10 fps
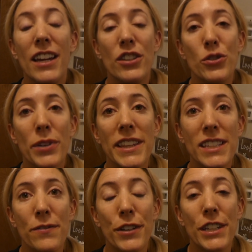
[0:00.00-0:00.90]
enjoy
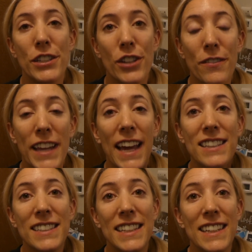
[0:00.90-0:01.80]
this footage of
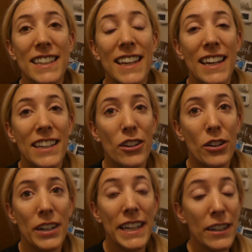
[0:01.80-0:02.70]
Kenzie getting
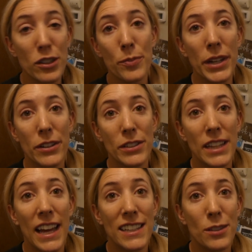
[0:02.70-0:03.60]
her ears pierced
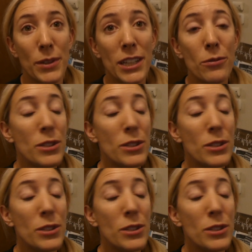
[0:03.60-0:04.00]
last week,